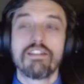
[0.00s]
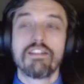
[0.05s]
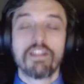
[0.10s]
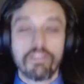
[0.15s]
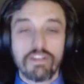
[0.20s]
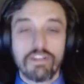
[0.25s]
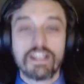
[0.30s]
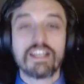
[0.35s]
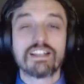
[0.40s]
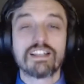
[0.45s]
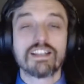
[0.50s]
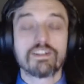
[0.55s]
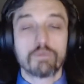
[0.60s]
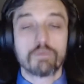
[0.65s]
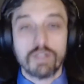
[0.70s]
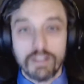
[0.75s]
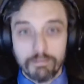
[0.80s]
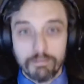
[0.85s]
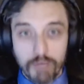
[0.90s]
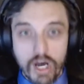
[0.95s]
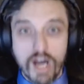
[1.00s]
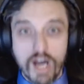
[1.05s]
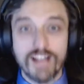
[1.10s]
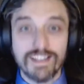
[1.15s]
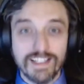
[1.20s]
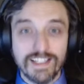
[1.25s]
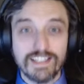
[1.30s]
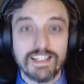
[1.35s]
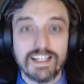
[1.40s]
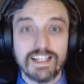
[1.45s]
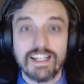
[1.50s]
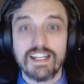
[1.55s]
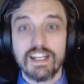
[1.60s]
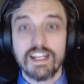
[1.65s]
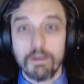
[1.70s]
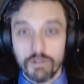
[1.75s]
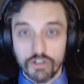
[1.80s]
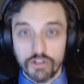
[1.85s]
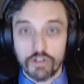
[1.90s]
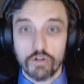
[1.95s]
The thing is, is when Ponzi did it,
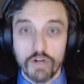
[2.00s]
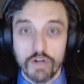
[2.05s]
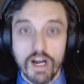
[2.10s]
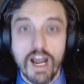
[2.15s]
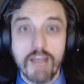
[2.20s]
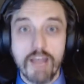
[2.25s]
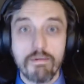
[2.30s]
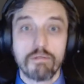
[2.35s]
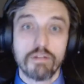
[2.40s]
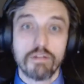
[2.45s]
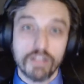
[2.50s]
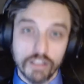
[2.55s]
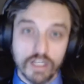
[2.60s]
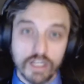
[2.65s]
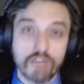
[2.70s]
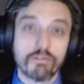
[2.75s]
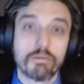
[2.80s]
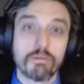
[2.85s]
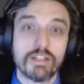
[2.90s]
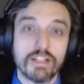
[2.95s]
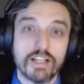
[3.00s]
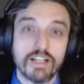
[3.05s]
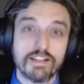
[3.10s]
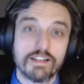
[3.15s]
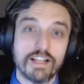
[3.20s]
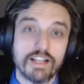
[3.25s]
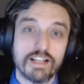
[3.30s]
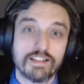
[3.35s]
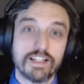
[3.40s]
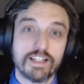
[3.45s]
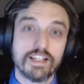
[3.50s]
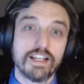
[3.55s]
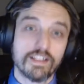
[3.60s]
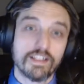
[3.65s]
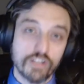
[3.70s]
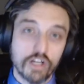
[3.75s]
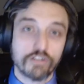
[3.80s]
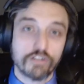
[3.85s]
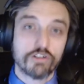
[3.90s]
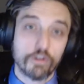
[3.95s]
it was a crime, and when the government does does it,
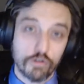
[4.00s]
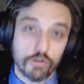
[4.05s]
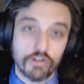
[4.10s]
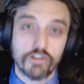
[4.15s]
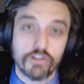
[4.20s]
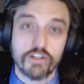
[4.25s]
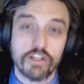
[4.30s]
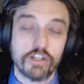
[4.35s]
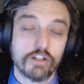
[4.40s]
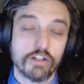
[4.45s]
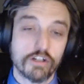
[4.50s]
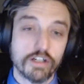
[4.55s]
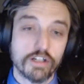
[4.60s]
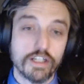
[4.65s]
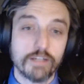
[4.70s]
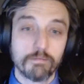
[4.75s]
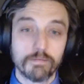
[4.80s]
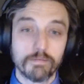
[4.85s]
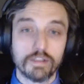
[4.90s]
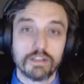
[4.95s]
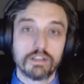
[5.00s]
it's called Social Security.